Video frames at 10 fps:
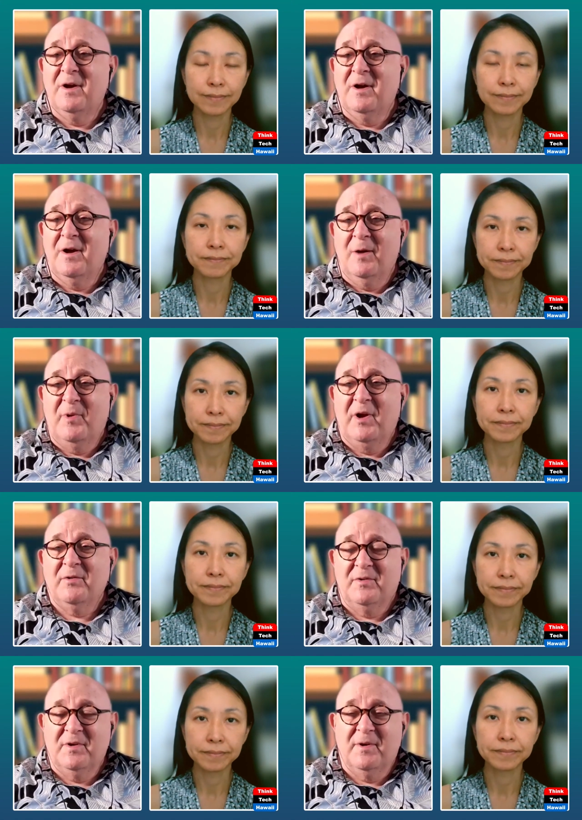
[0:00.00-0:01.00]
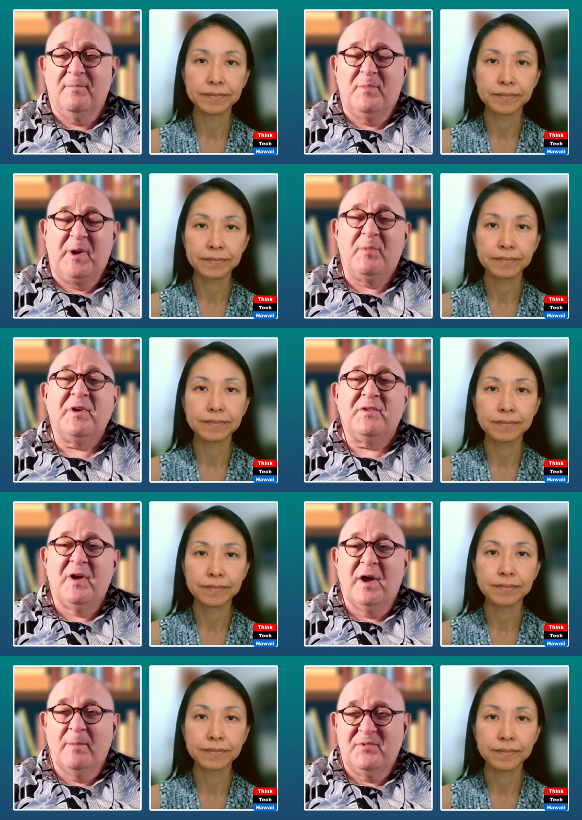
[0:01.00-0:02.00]
Speaker 1: about peeping
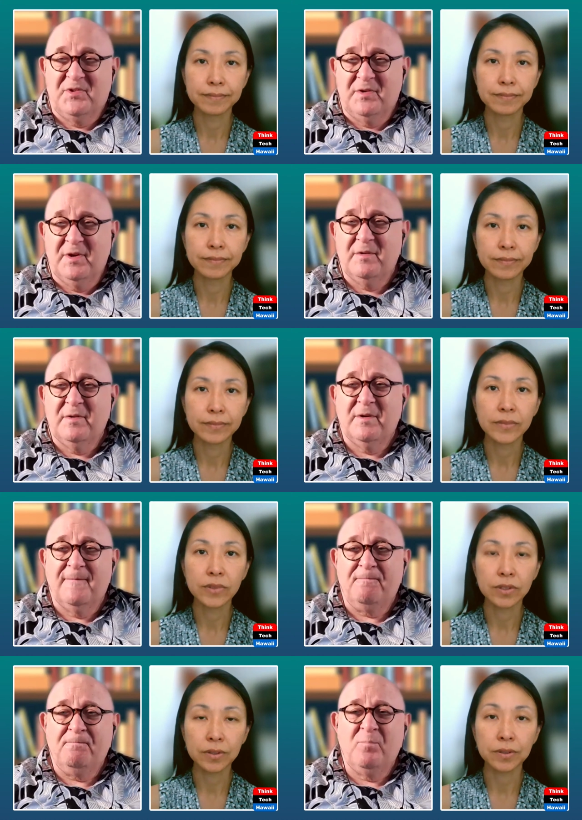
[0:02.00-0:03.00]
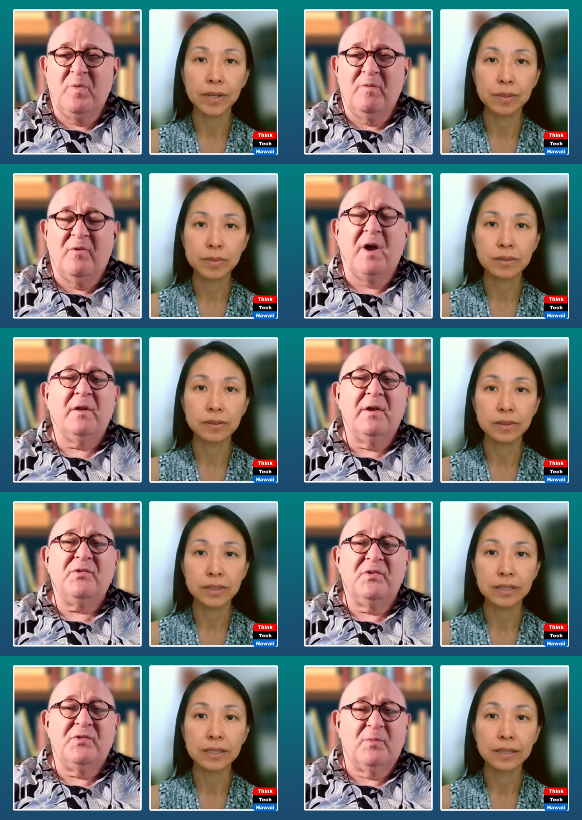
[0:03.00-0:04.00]
Toms and
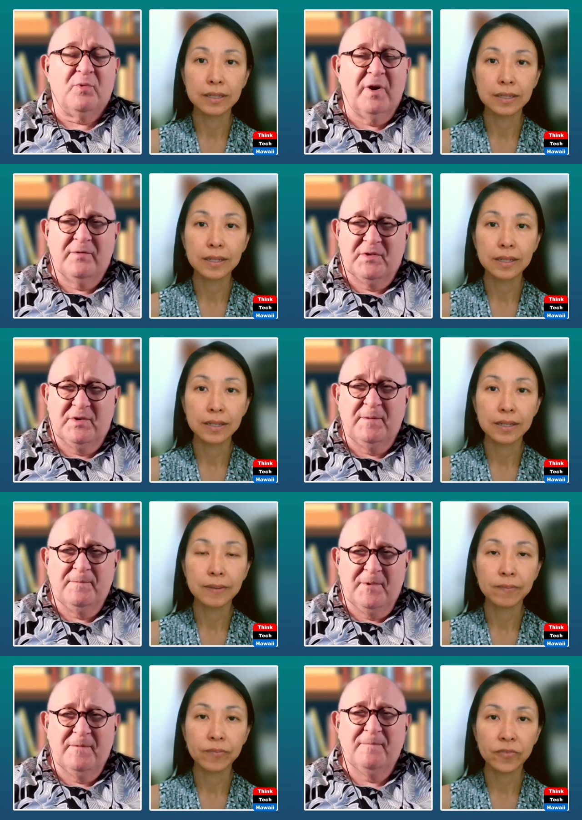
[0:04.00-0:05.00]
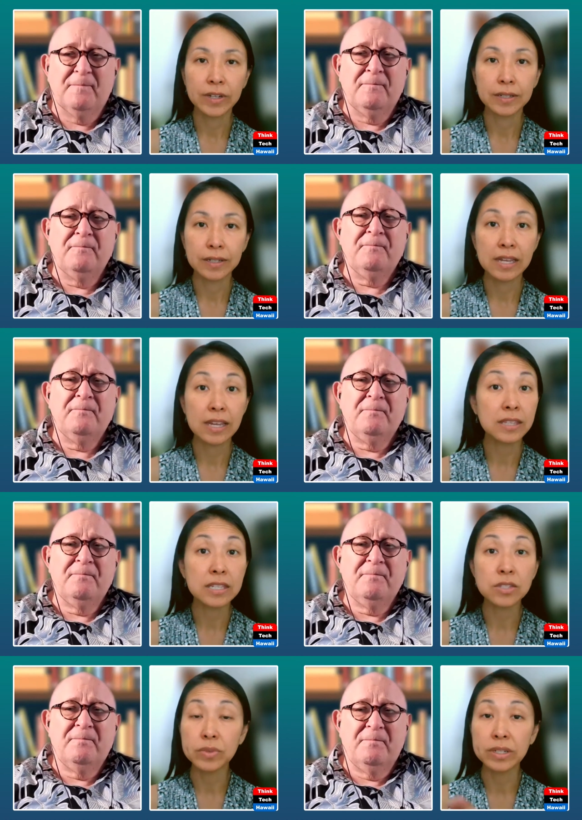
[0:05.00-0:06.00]
violations of privacy.
Speaker 2: Right. And
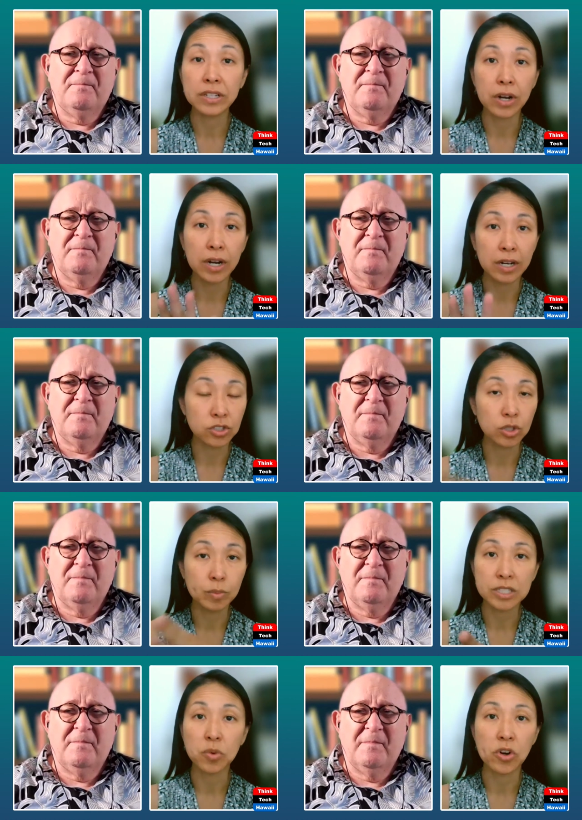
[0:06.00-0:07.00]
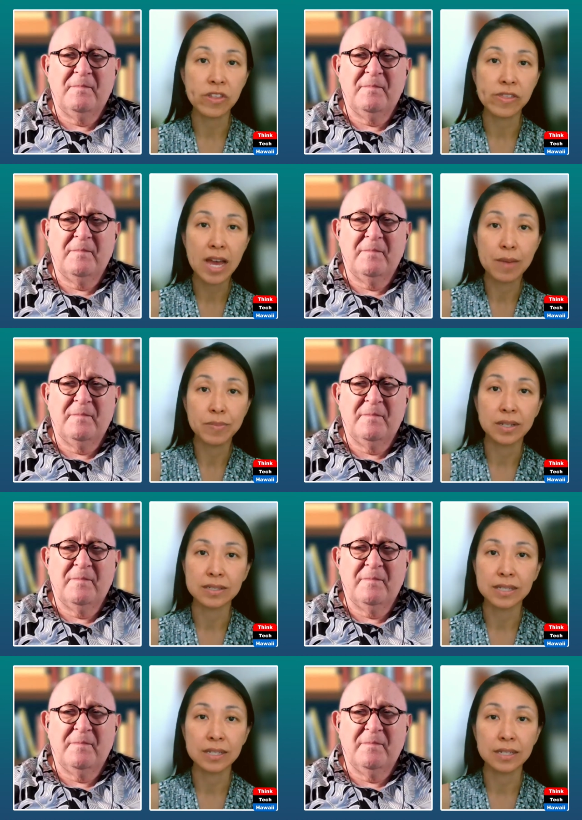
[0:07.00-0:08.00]
these really are so much more than that,
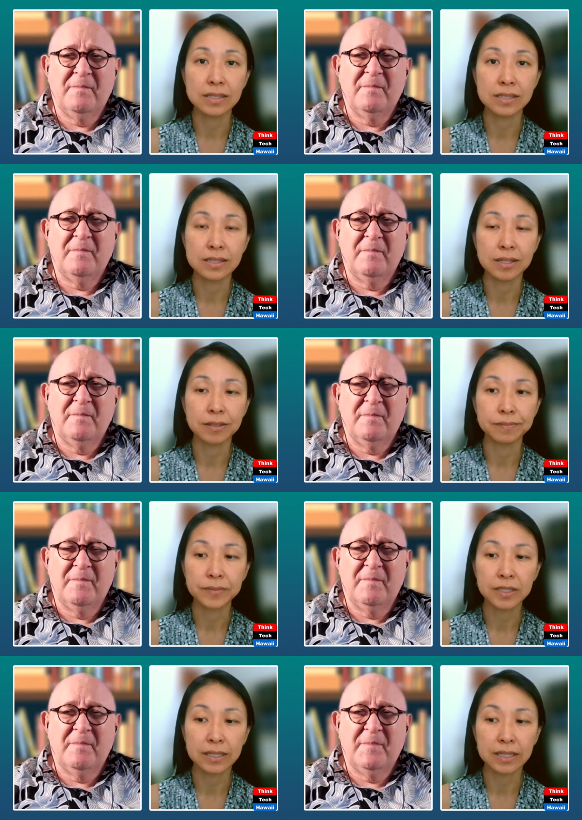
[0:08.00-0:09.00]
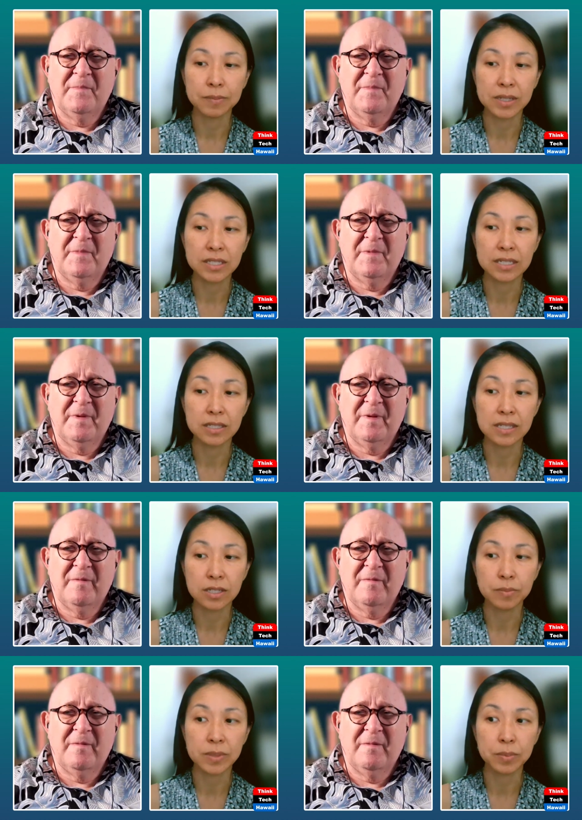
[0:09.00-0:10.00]
because like it is, like I mentioned,
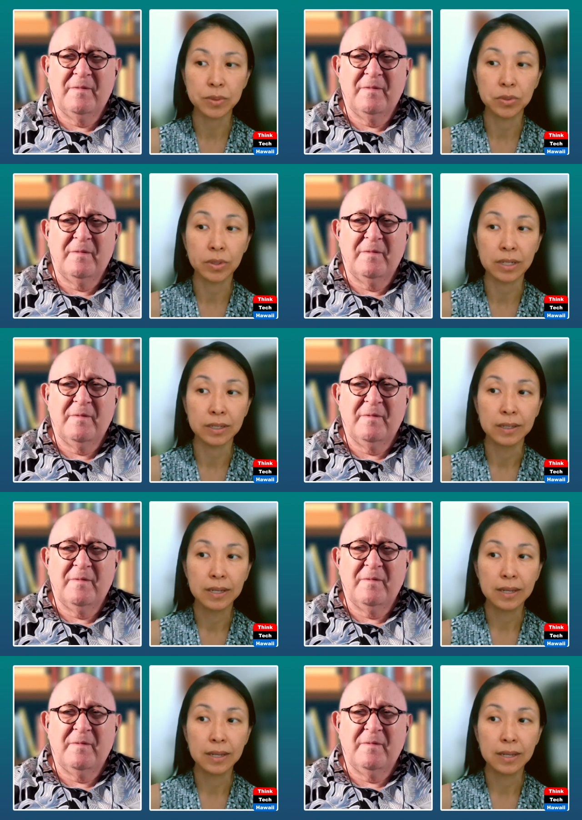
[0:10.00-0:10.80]
these are people who are